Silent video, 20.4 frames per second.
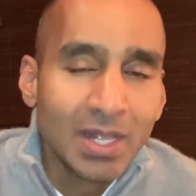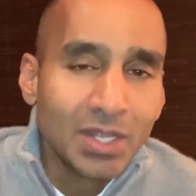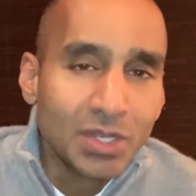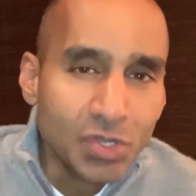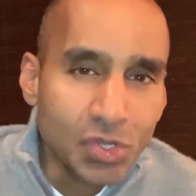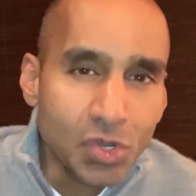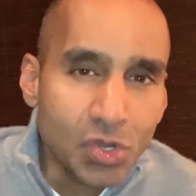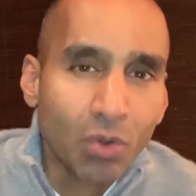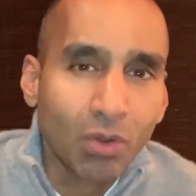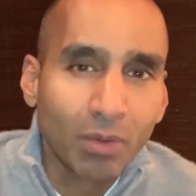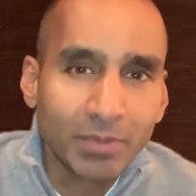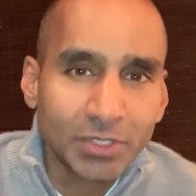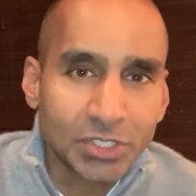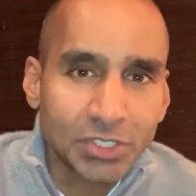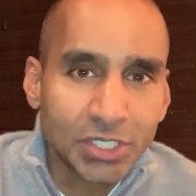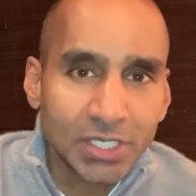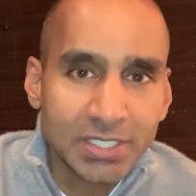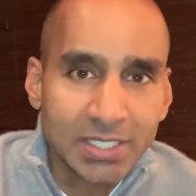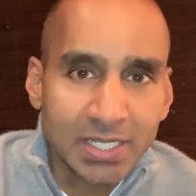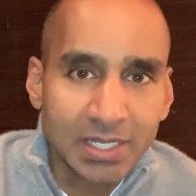Newer
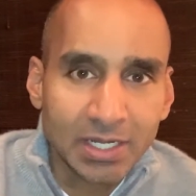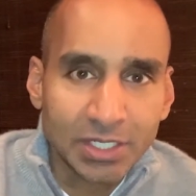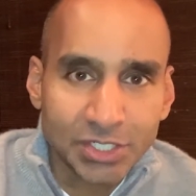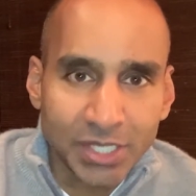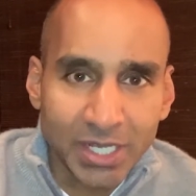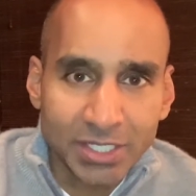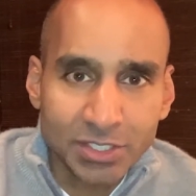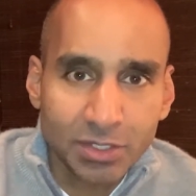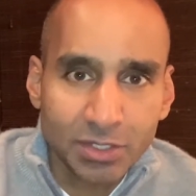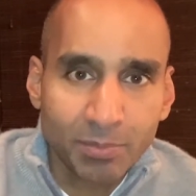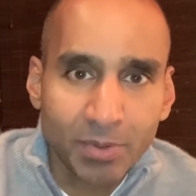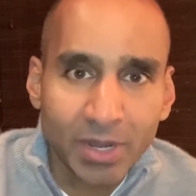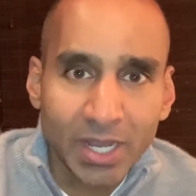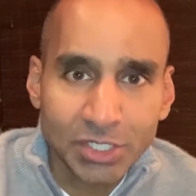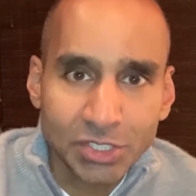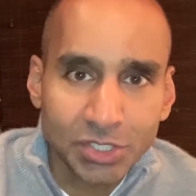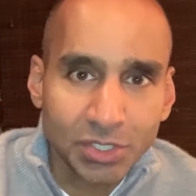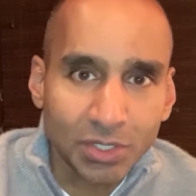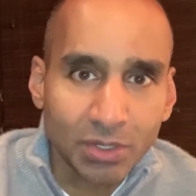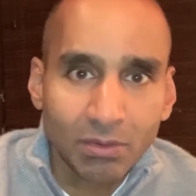machines can adjust their
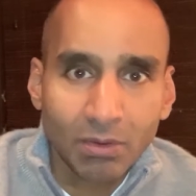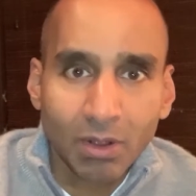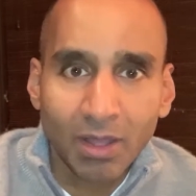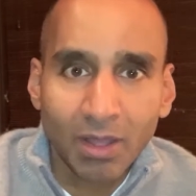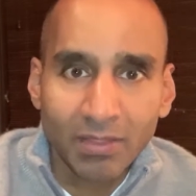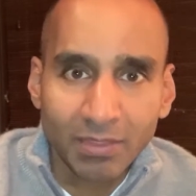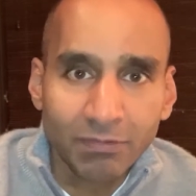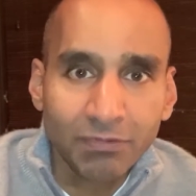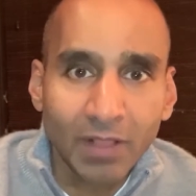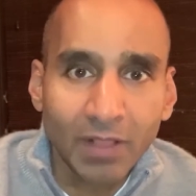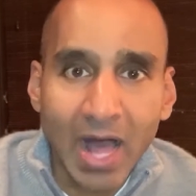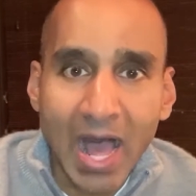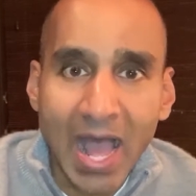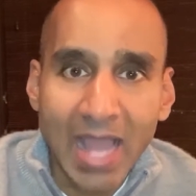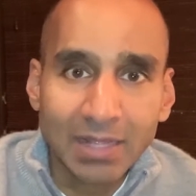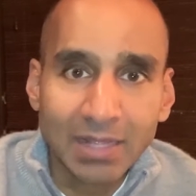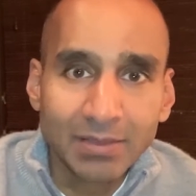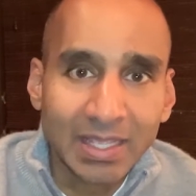pressure on the fly.